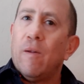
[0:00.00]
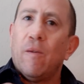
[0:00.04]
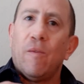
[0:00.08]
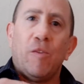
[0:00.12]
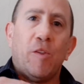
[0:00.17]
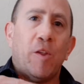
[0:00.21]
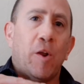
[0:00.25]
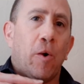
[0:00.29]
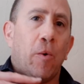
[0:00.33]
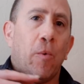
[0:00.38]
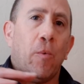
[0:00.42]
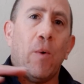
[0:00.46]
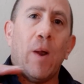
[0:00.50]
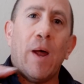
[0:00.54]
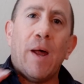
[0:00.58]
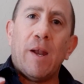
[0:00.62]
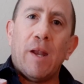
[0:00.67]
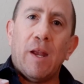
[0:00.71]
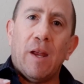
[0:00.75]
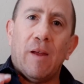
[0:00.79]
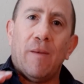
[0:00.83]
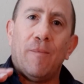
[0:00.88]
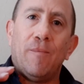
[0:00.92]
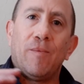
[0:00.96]
they're
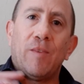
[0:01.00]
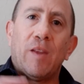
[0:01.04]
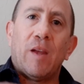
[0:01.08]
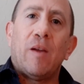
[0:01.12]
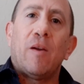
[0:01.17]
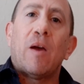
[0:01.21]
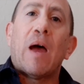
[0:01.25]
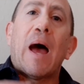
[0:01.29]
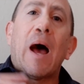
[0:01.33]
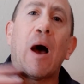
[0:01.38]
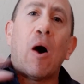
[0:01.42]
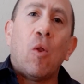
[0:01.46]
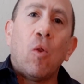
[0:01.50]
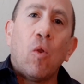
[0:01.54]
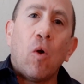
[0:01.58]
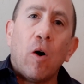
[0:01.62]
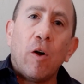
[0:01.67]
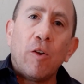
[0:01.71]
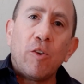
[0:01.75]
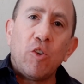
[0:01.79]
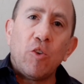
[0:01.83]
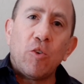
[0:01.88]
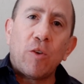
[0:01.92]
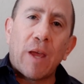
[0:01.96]
ready. How
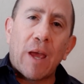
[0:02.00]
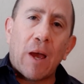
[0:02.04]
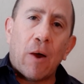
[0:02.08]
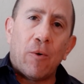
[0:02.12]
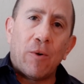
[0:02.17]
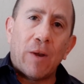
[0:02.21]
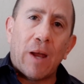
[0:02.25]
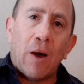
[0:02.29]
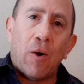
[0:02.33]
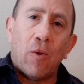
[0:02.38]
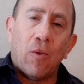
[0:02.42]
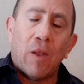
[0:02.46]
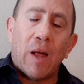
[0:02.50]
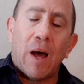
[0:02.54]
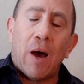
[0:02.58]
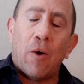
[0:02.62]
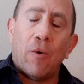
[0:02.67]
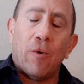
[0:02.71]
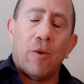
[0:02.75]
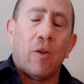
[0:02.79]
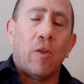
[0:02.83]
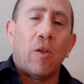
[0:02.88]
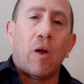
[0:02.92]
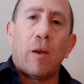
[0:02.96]
long do you count out
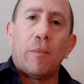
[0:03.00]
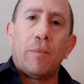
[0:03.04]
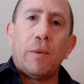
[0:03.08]
loud? A lot of